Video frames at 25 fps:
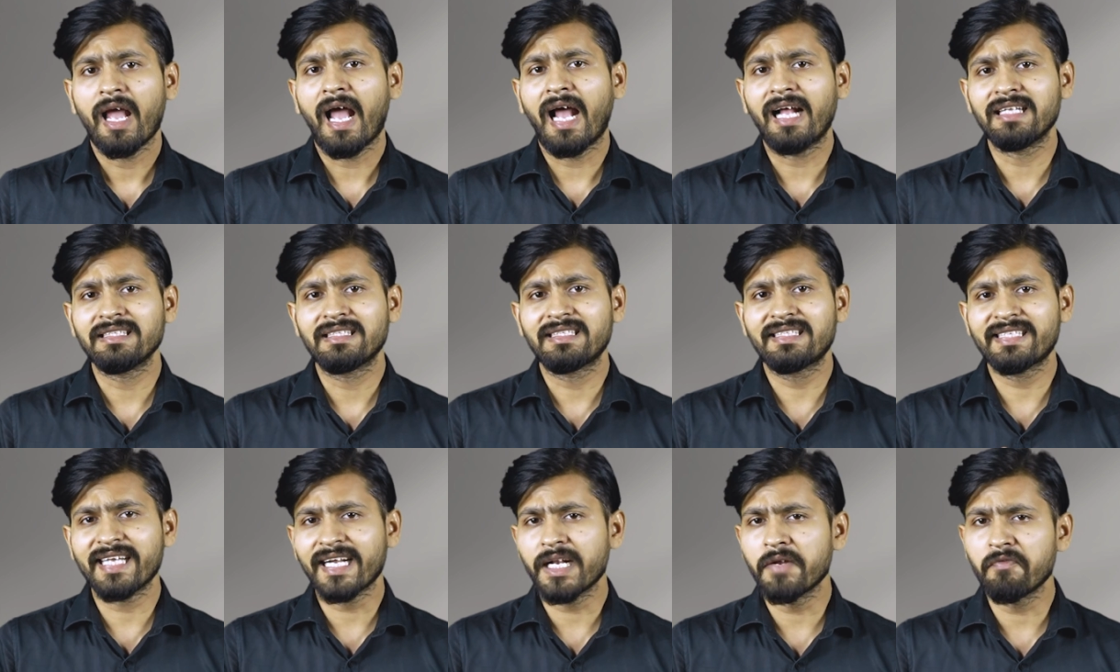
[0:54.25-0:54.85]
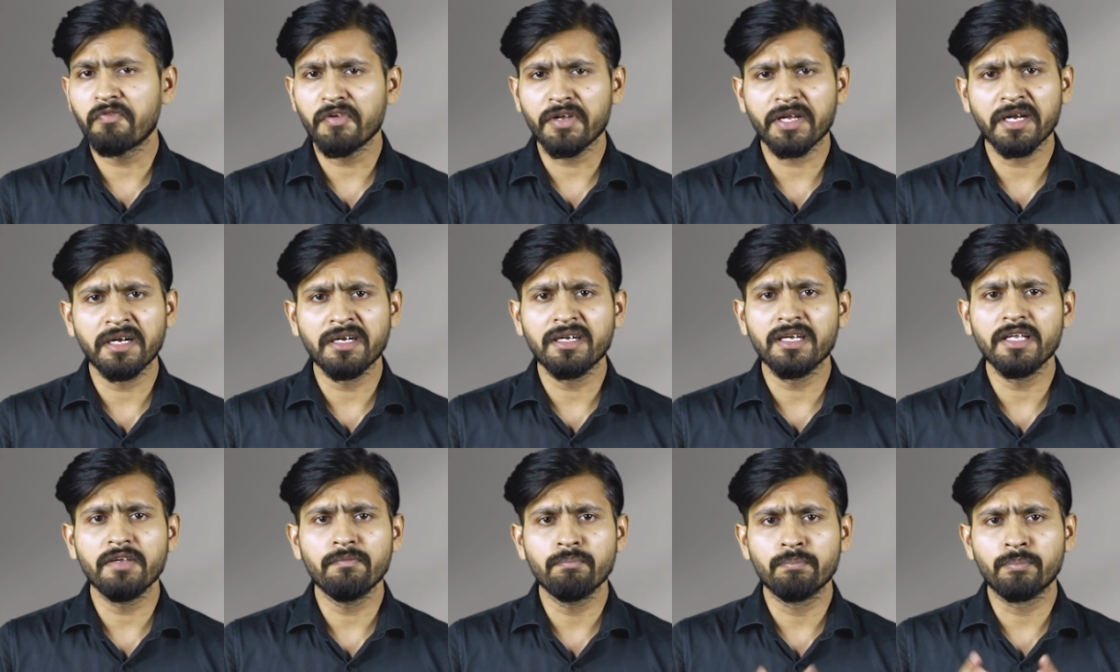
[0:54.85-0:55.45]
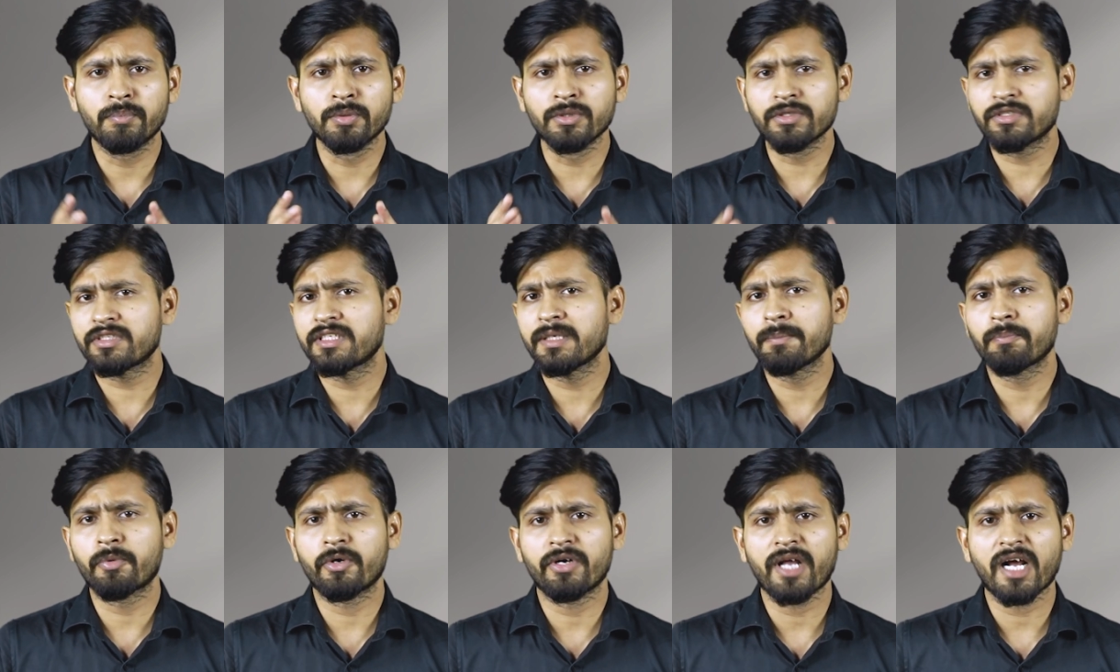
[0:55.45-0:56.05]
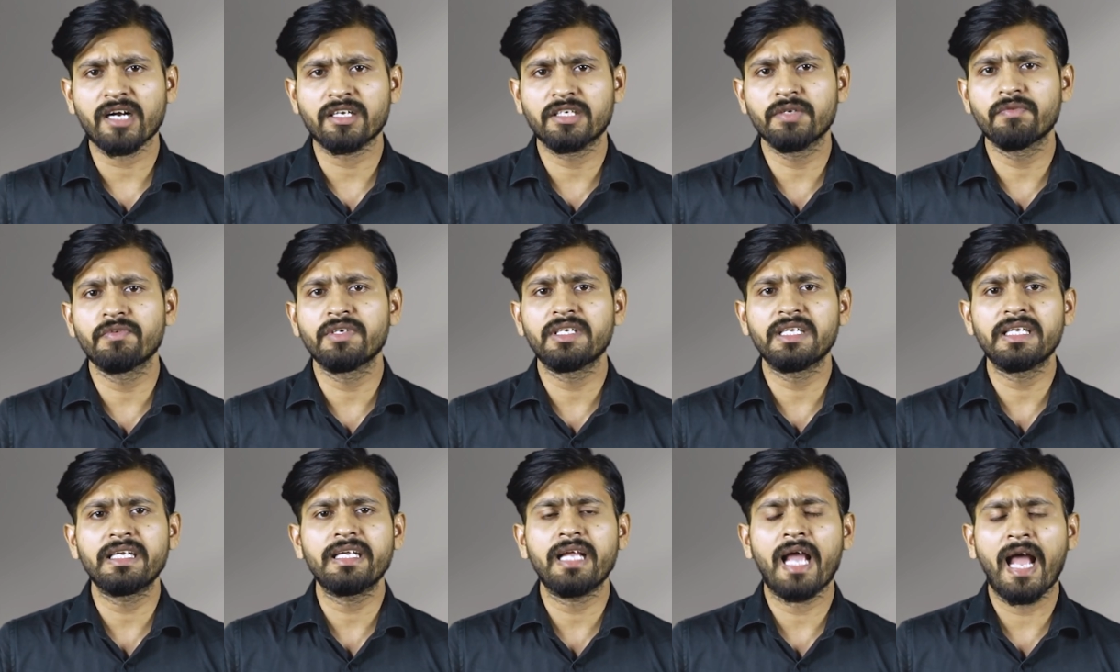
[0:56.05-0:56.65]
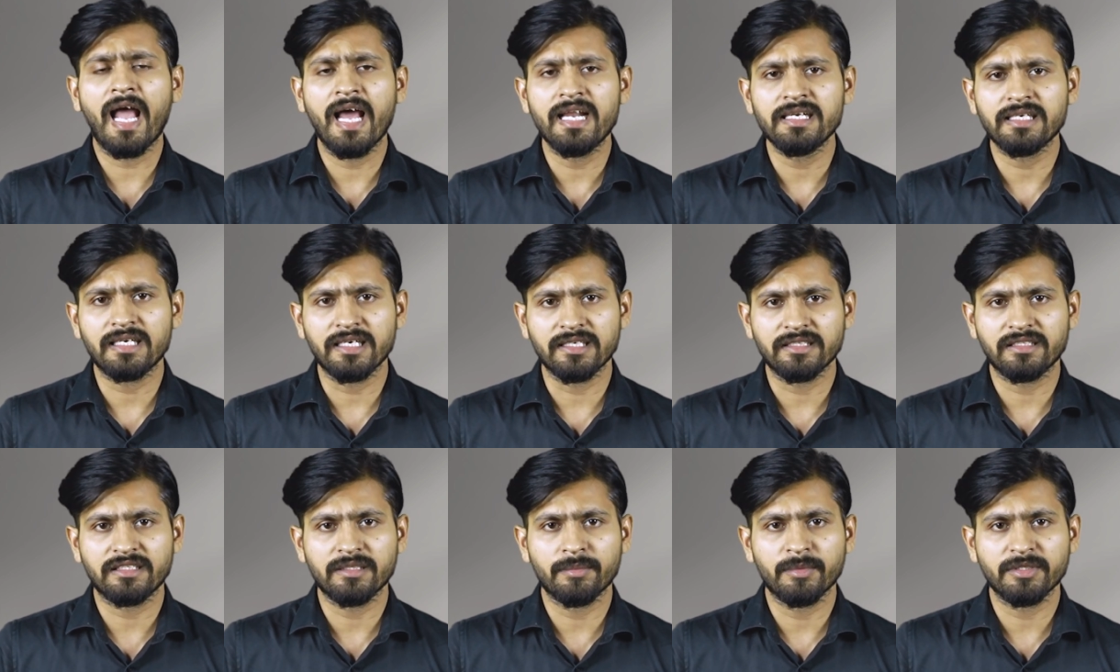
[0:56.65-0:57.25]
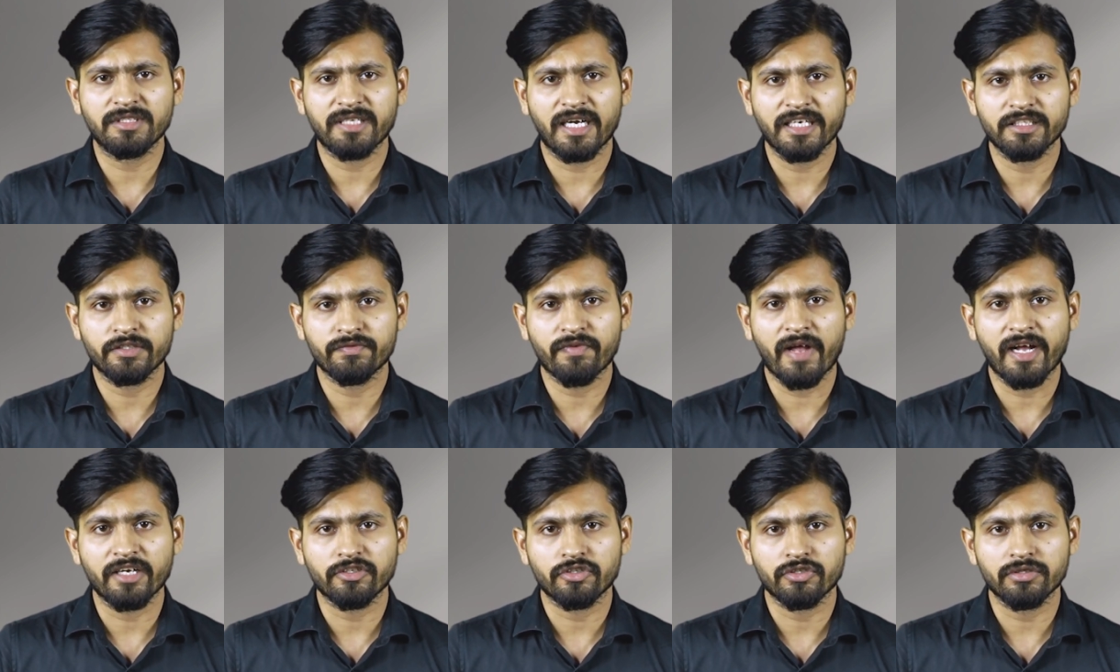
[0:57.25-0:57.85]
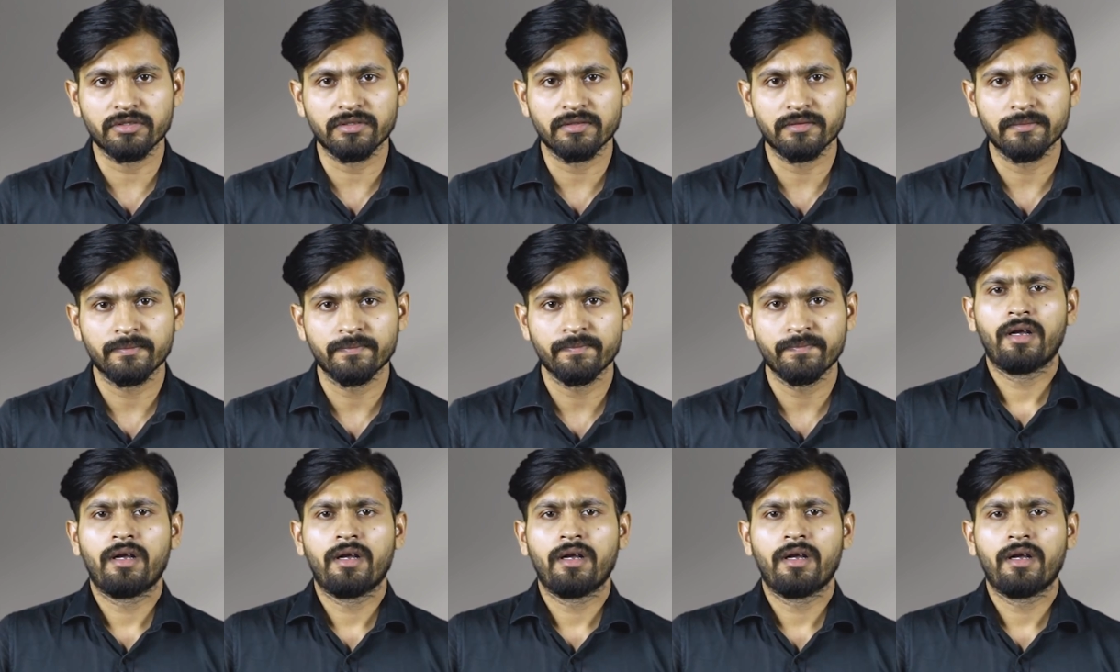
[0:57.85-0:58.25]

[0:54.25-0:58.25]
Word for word: and significantly boosting productivity and customer satisfaction.